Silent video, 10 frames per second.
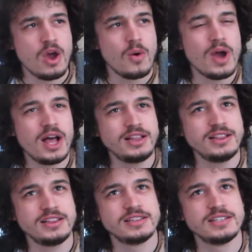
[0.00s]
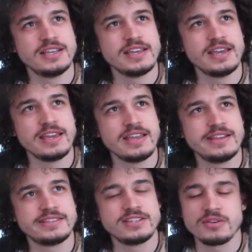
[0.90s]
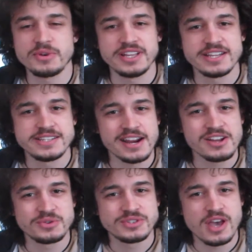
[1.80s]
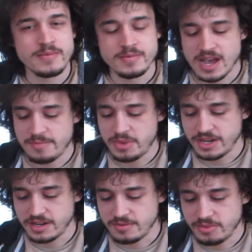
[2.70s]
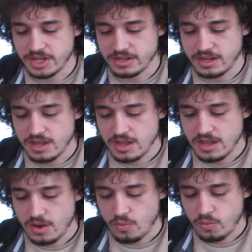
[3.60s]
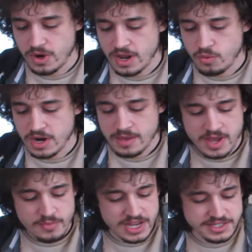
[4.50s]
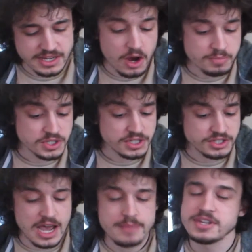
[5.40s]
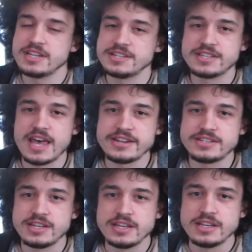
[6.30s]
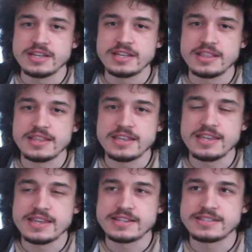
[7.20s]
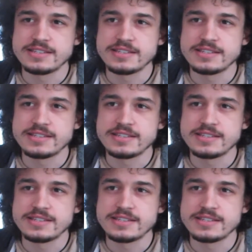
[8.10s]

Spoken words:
Well, it's not really a technical term in my opinion, but what I mean when I say optionally typed is that you